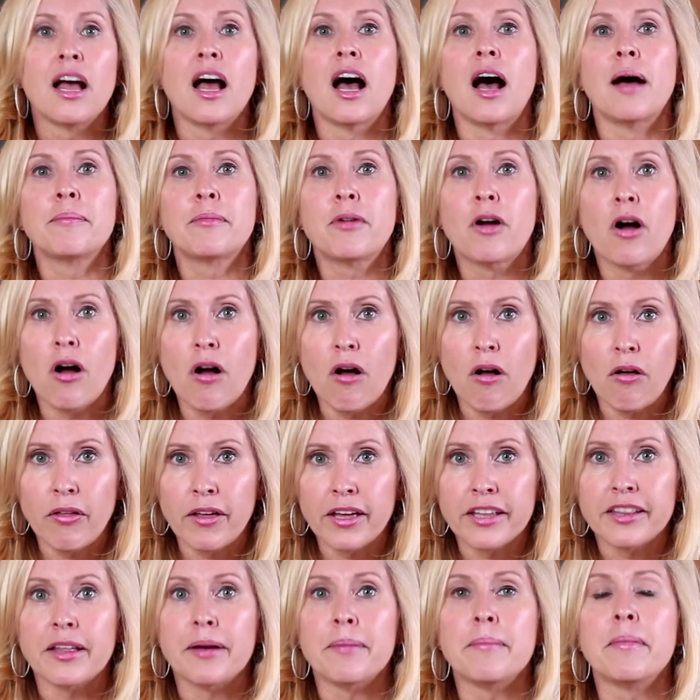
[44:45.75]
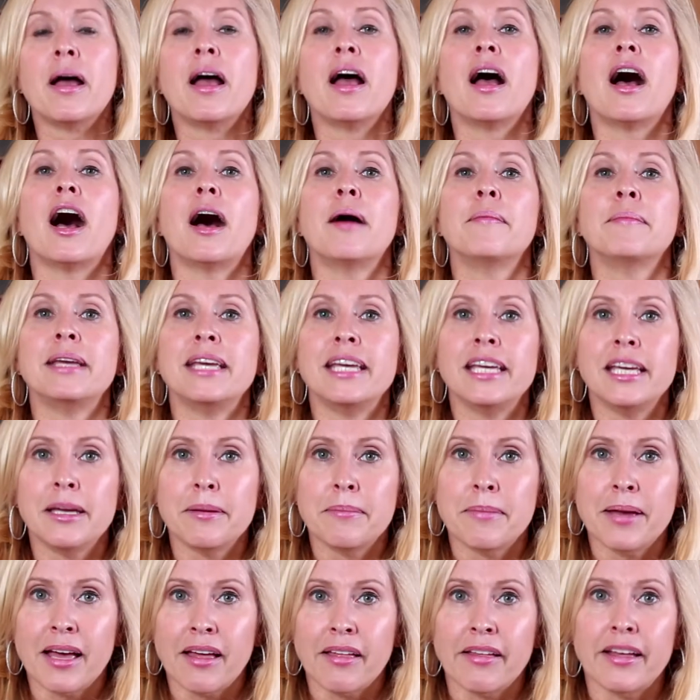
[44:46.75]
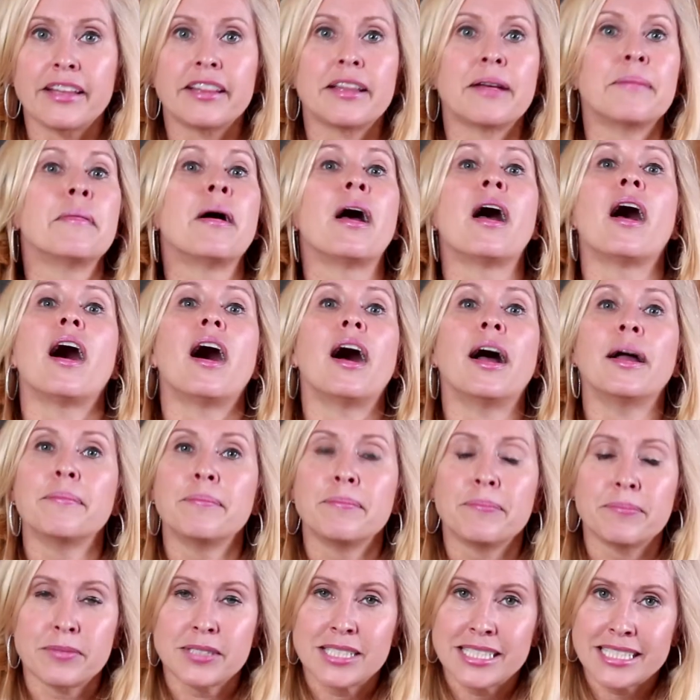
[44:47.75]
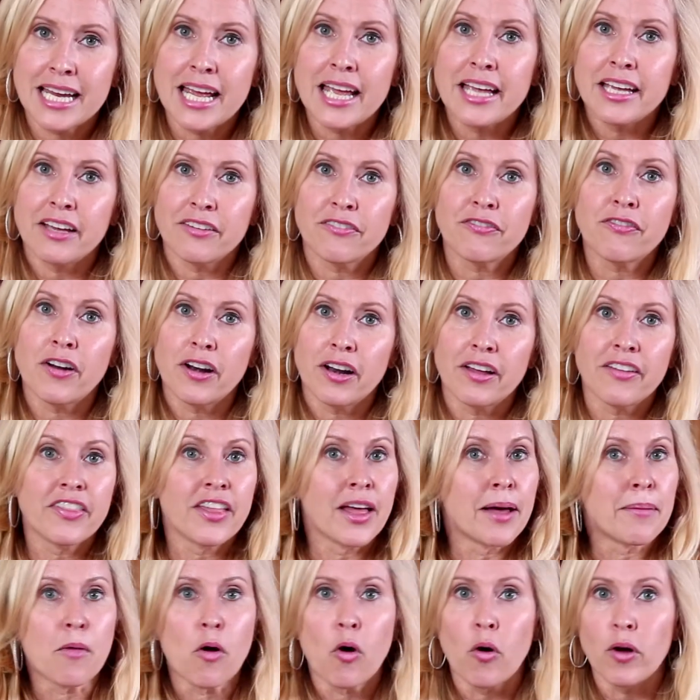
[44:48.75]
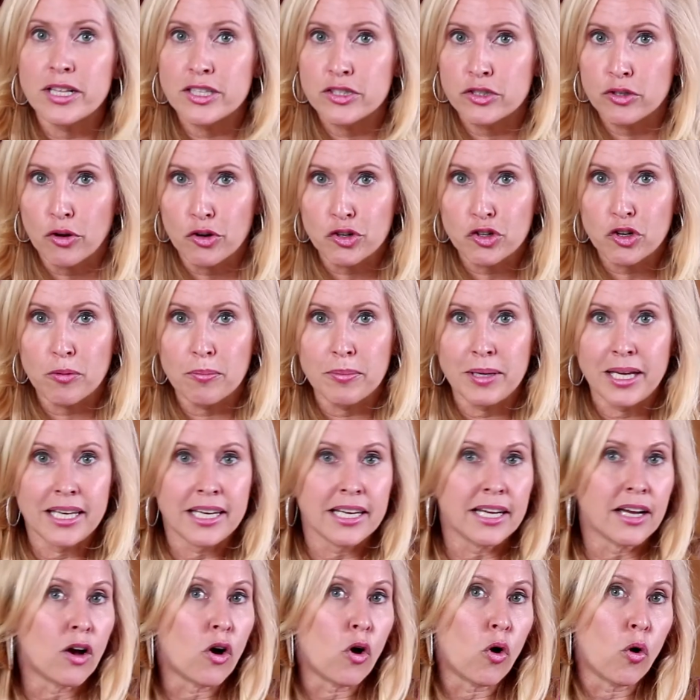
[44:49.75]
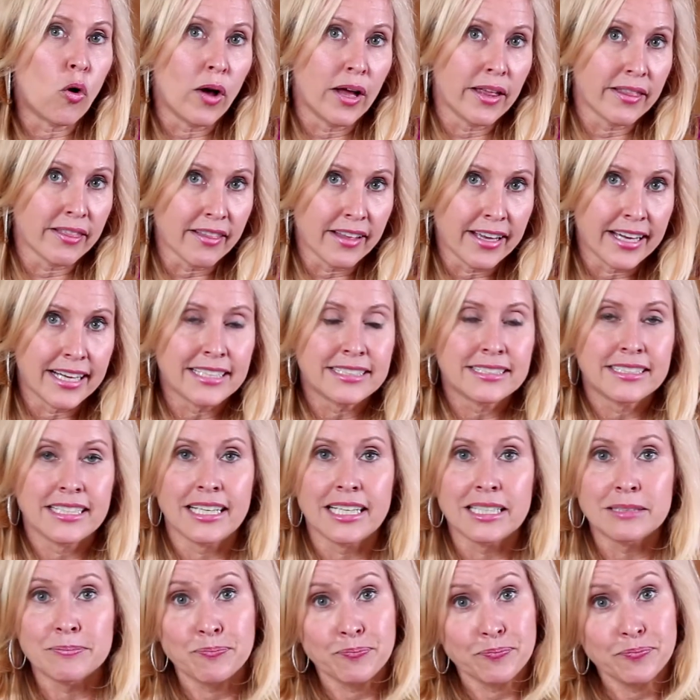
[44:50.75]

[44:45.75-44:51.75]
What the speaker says: I'm calling them, I'm emailing them, I'm staying in front of them on social media, on LinkedIn.